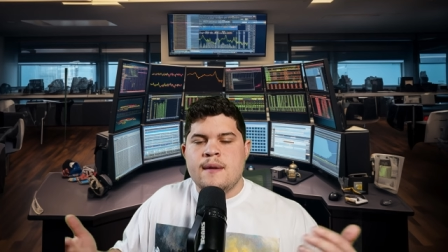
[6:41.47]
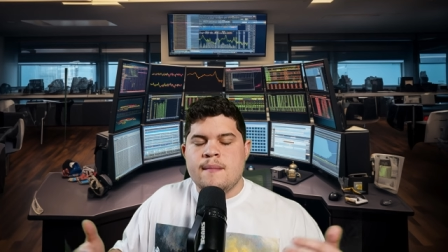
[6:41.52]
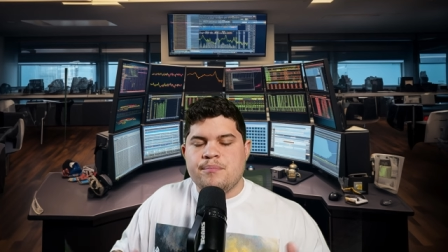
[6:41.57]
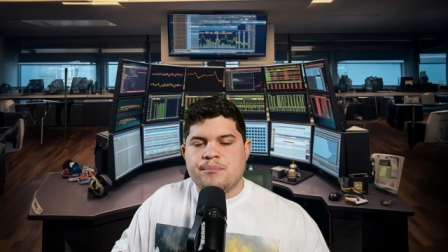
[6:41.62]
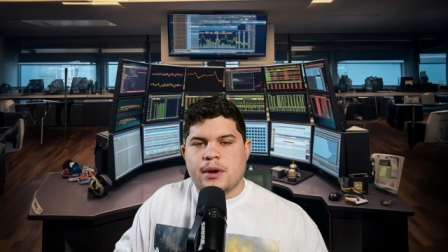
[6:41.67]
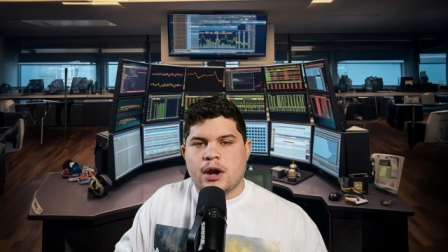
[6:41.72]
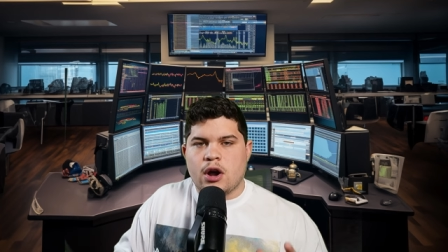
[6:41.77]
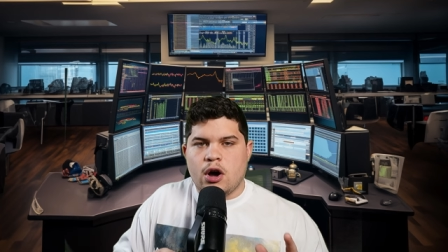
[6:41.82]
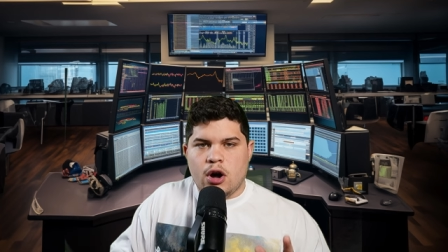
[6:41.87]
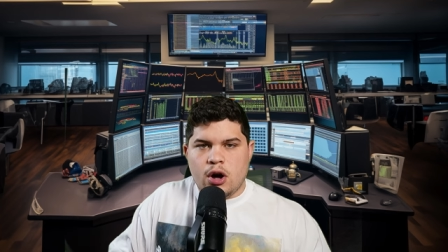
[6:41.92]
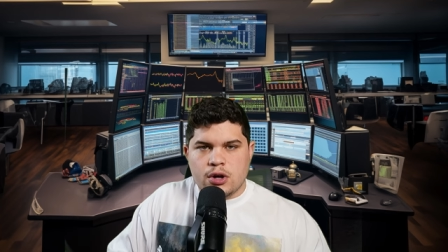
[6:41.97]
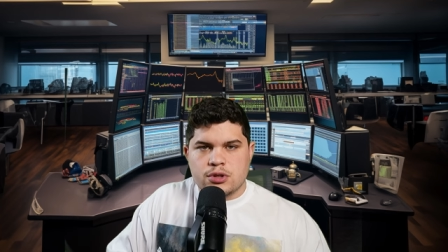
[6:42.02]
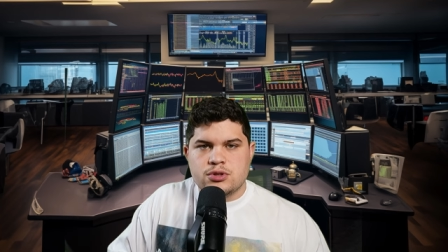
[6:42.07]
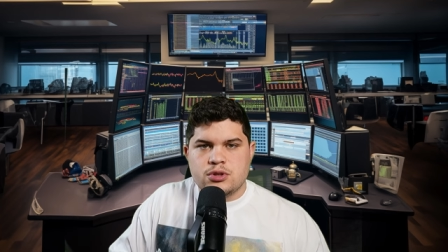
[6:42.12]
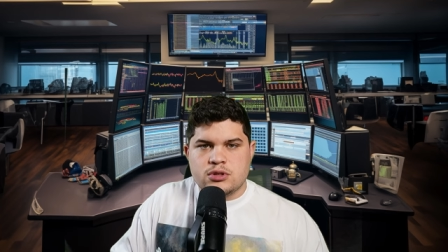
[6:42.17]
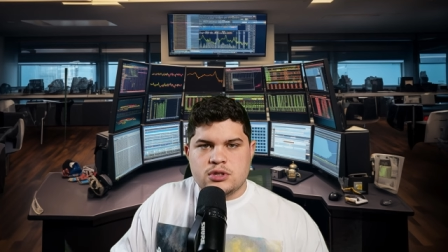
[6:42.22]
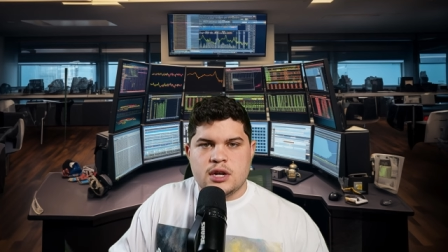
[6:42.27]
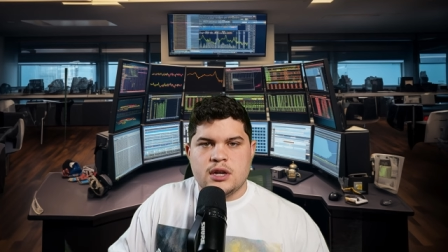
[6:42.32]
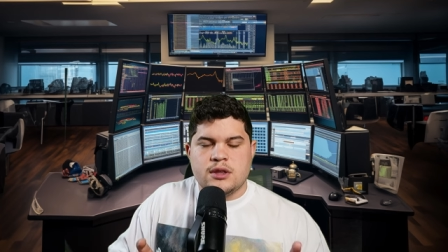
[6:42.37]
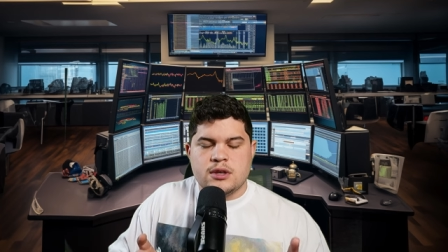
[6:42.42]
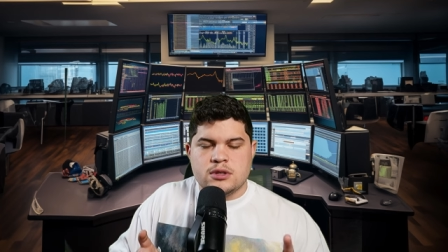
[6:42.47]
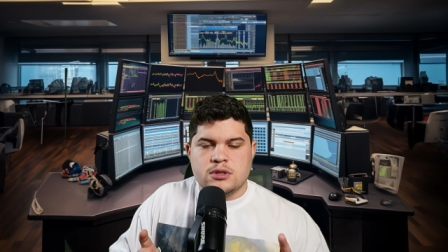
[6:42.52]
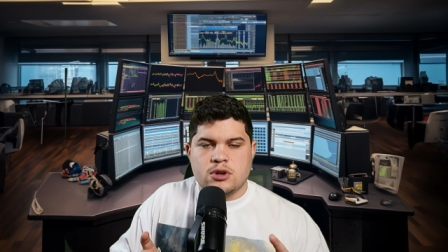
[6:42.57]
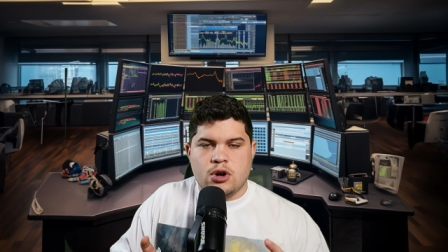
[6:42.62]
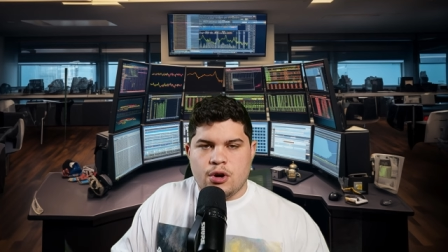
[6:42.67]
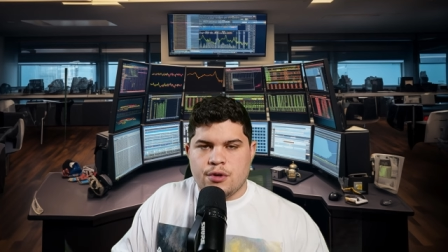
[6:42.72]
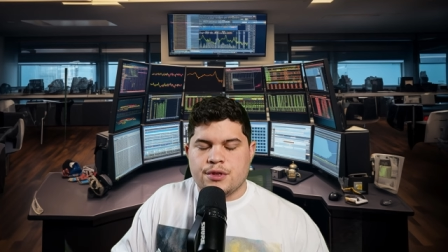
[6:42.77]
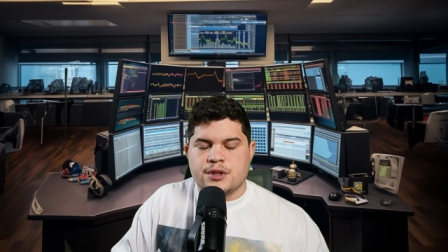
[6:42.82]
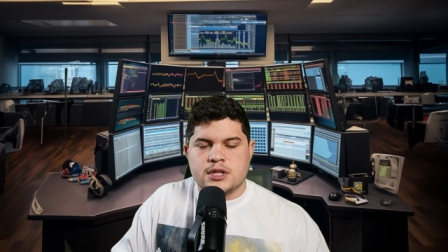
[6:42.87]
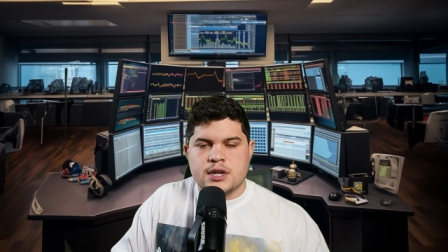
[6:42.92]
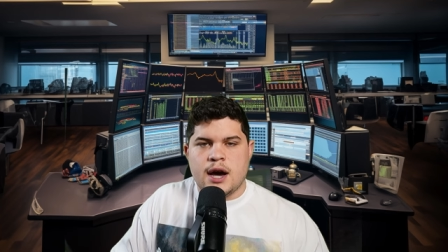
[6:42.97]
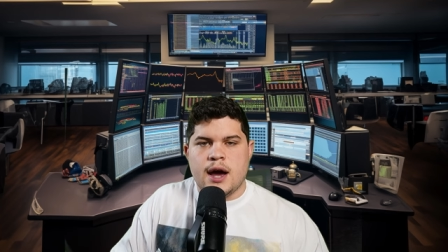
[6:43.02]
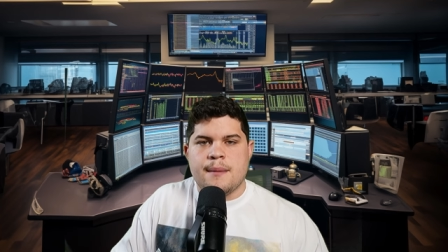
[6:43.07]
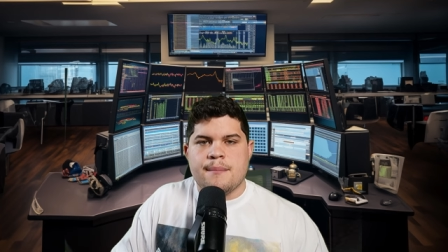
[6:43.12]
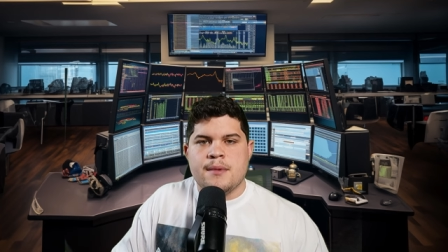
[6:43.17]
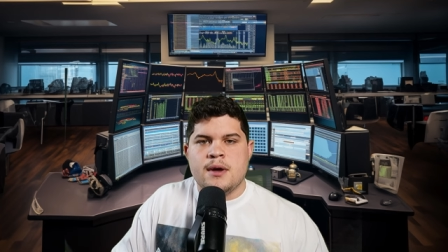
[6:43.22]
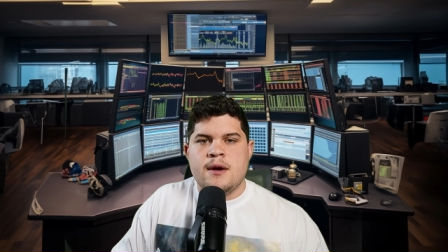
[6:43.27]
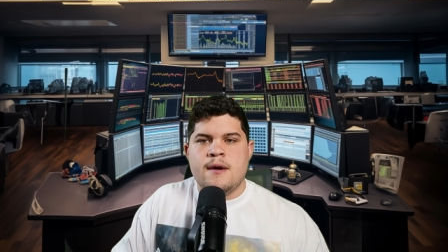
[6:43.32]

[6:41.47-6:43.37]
But I also say this all the time.